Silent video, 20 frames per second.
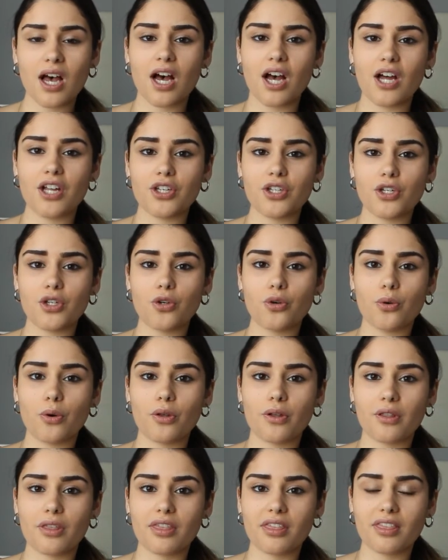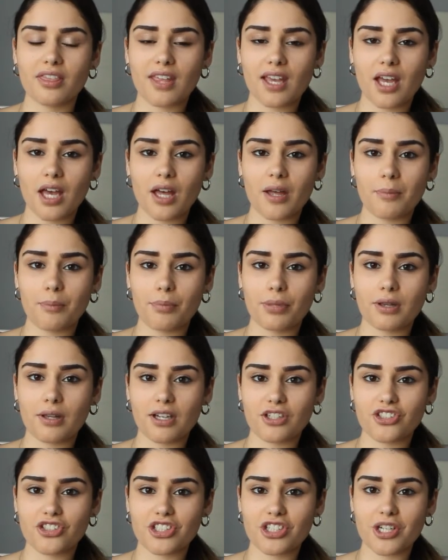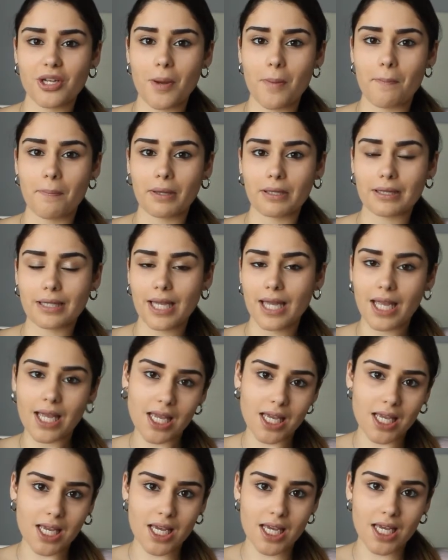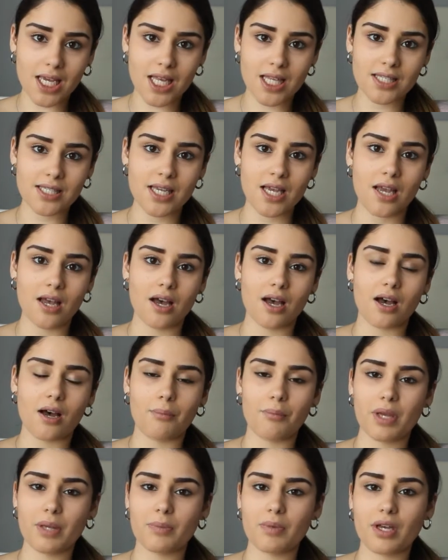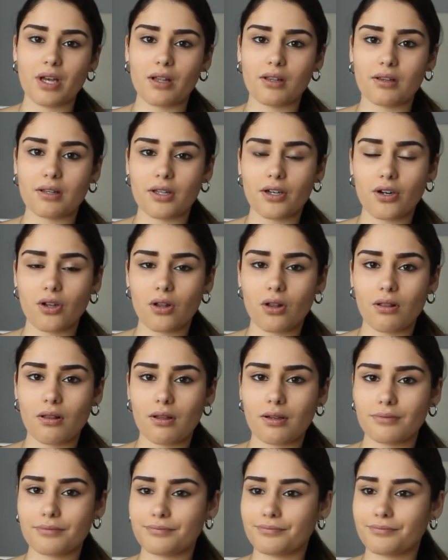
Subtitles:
a new thick and plushy blanket, maybe a little